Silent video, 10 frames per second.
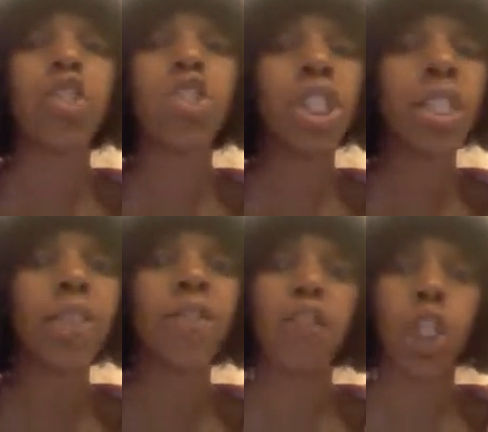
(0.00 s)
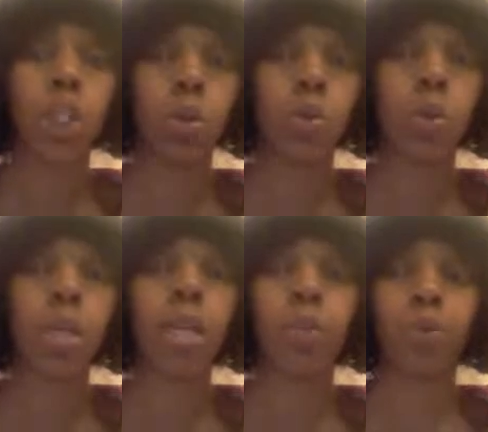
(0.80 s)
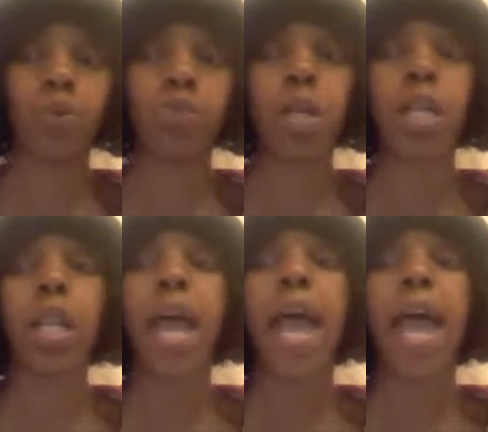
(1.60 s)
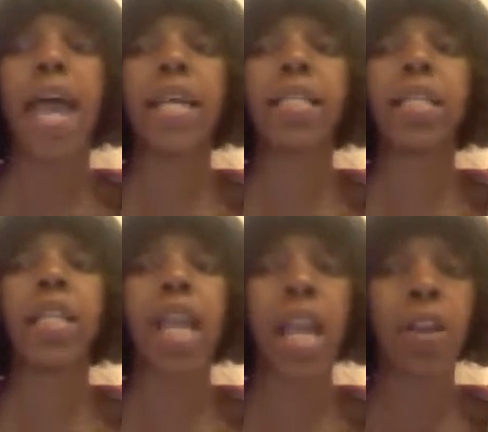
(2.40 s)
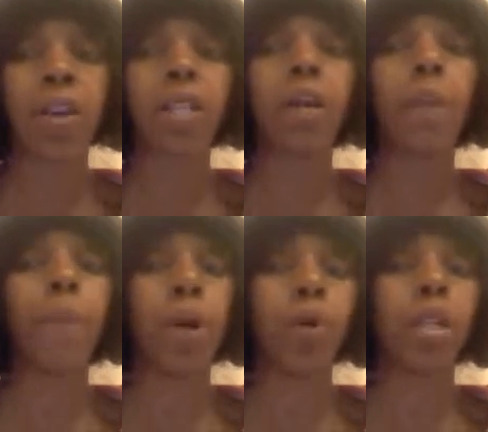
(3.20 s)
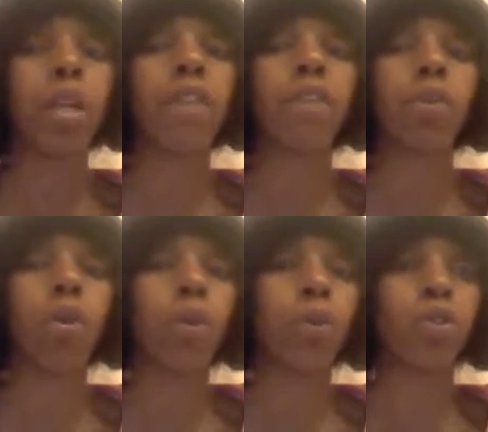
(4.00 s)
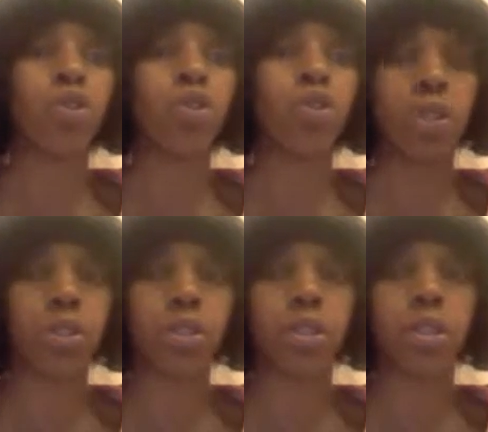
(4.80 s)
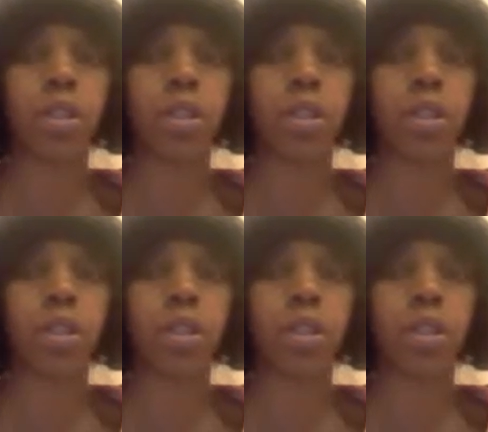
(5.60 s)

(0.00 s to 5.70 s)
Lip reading: should view improvement as an inherent component of the corporate structure,